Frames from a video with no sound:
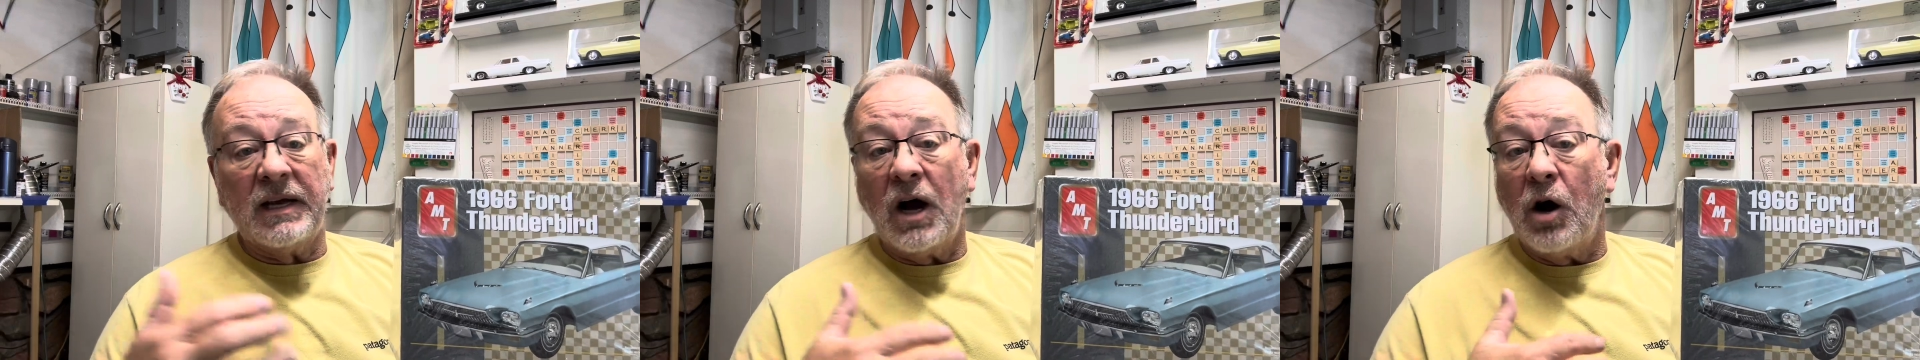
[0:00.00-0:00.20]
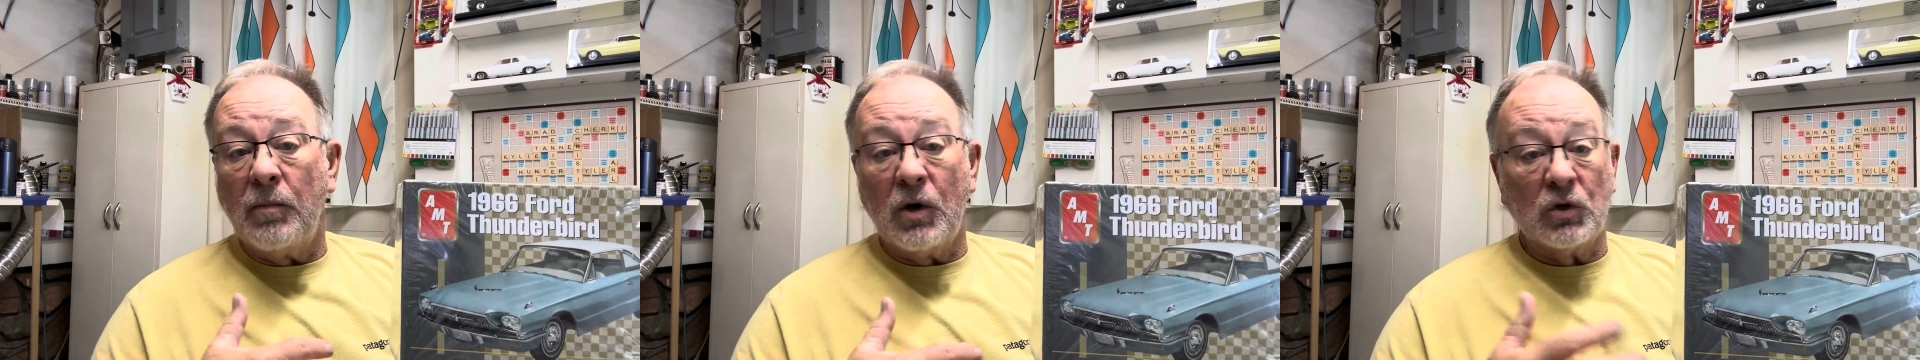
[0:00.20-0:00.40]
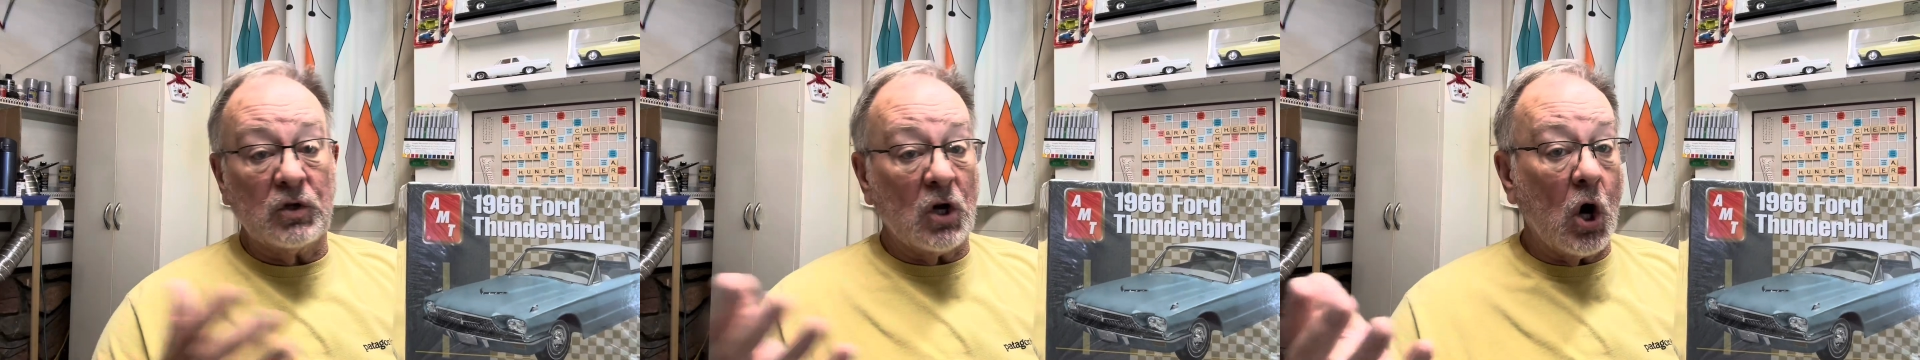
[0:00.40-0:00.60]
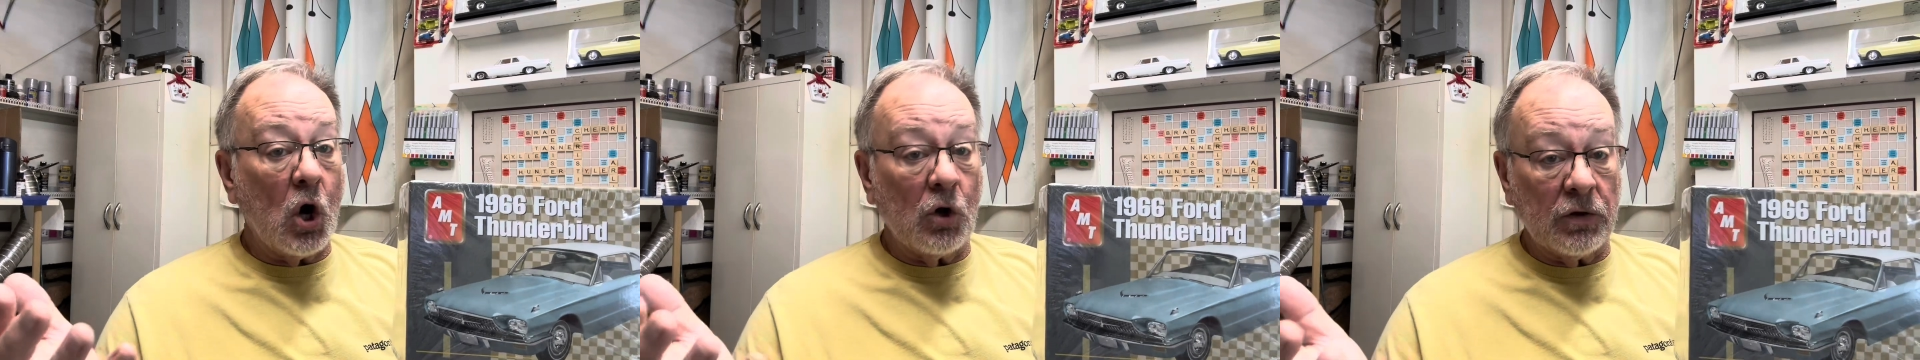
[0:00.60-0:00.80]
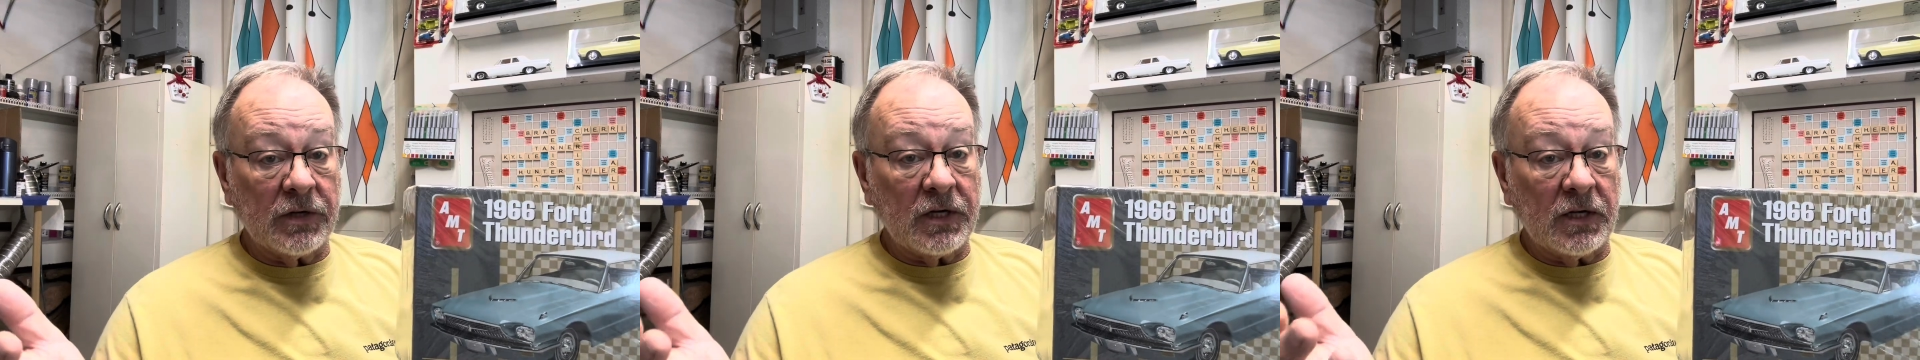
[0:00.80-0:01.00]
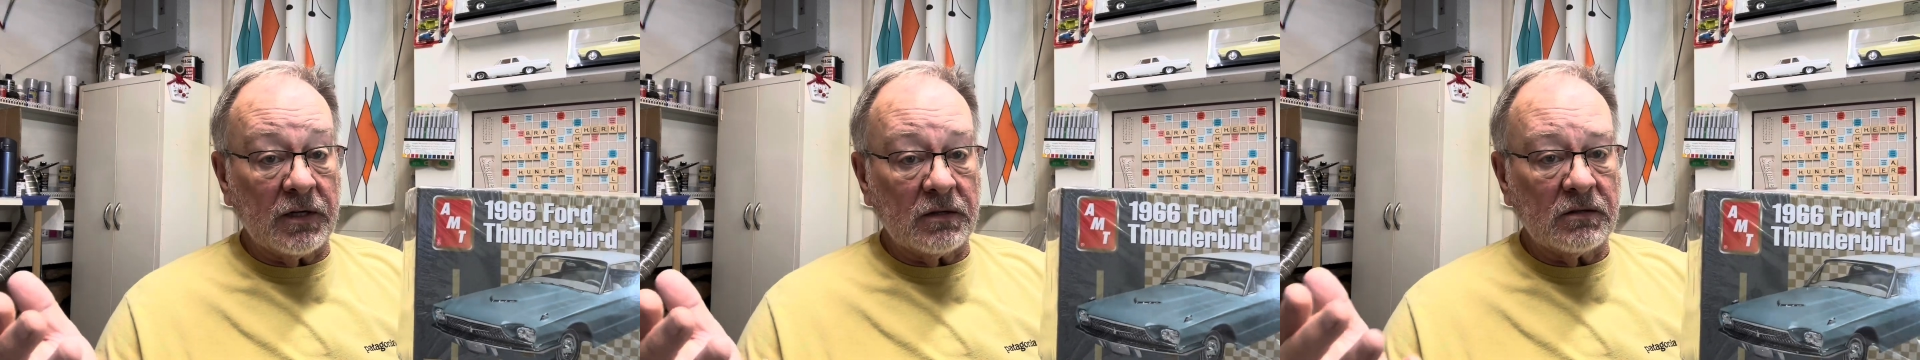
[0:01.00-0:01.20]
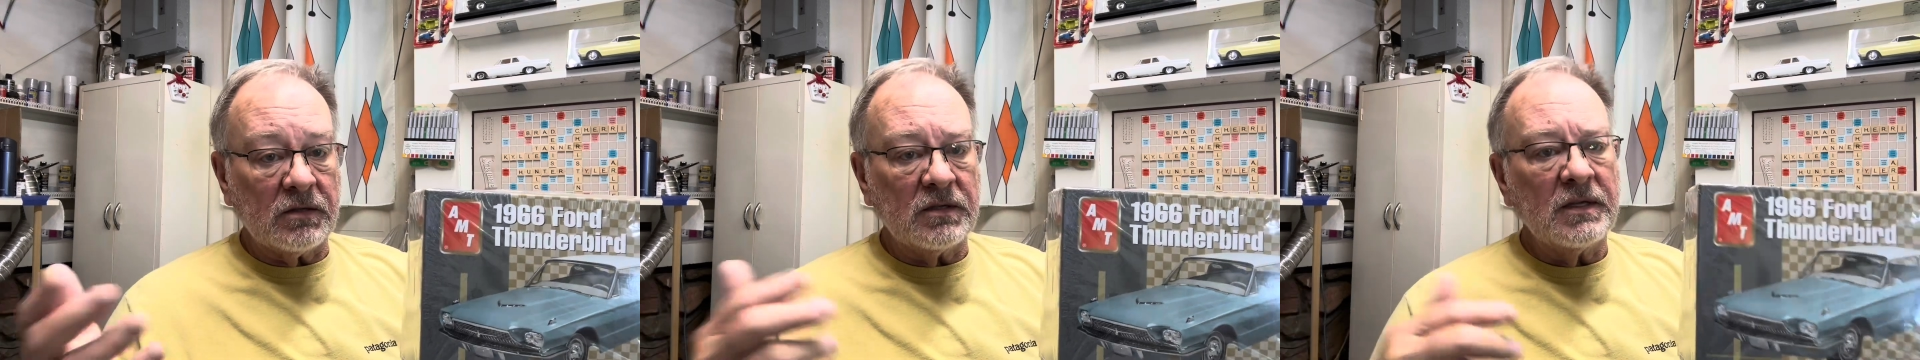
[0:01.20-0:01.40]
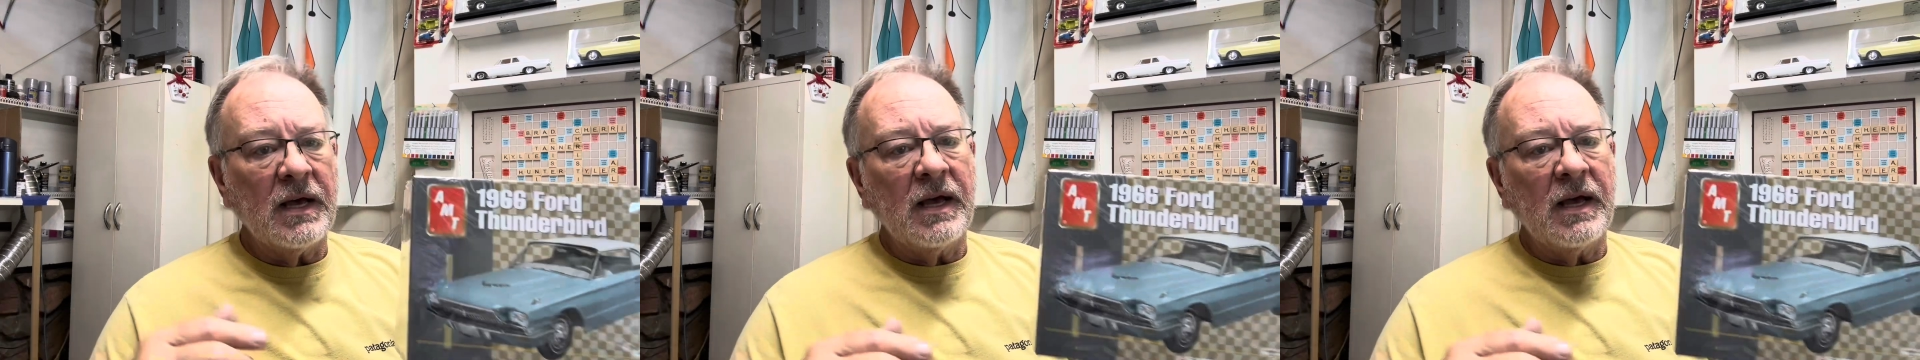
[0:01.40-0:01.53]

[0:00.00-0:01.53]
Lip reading: almost all the years.